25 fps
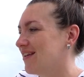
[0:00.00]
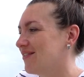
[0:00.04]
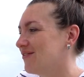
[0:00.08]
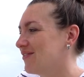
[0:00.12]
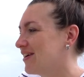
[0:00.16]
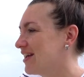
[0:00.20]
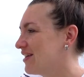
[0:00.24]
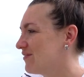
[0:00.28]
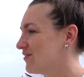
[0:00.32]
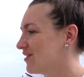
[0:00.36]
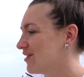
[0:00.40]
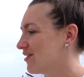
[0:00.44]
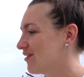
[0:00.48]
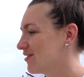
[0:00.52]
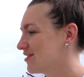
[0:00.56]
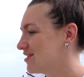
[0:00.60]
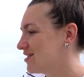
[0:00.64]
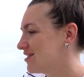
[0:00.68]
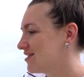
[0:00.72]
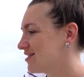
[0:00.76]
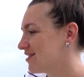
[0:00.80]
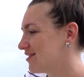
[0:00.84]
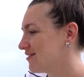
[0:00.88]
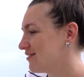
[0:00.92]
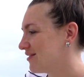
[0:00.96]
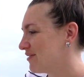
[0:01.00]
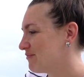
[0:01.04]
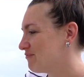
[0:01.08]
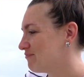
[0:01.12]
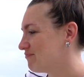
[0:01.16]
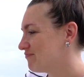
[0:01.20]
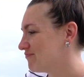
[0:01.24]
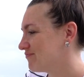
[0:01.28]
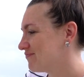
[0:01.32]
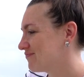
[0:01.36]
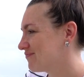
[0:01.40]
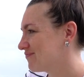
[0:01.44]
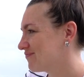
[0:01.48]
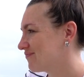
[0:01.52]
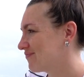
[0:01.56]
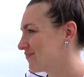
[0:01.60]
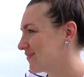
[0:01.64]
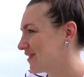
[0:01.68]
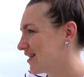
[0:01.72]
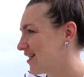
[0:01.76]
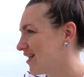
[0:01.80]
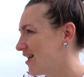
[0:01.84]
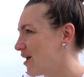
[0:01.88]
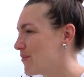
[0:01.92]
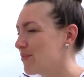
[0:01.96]
We even got to do
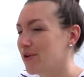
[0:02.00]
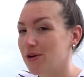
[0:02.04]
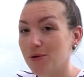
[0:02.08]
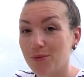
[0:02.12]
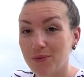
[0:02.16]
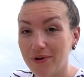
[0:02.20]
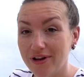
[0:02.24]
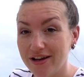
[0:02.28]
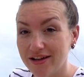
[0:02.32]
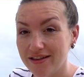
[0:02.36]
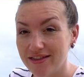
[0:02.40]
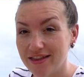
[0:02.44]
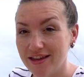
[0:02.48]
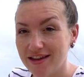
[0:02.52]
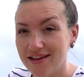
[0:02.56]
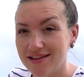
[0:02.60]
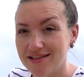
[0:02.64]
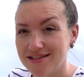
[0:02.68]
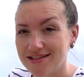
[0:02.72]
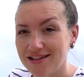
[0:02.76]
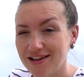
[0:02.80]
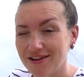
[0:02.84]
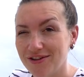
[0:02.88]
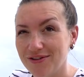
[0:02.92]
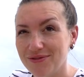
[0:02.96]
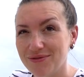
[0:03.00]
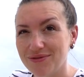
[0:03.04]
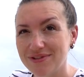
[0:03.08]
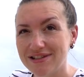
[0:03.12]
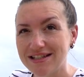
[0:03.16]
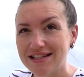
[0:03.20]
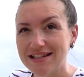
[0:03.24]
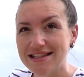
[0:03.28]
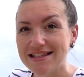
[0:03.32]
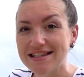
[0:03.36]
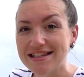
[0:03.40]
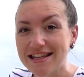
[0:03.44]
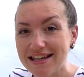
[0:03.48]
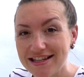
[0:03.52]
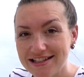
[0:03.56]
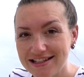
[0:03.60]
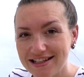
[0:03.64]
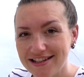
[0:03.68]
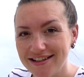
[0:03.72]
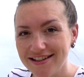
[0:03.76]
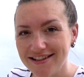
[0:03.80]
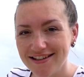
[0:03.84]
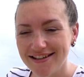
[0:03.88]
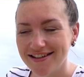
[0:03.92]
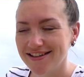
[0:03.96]
um, a bit of work there, so we did seeding.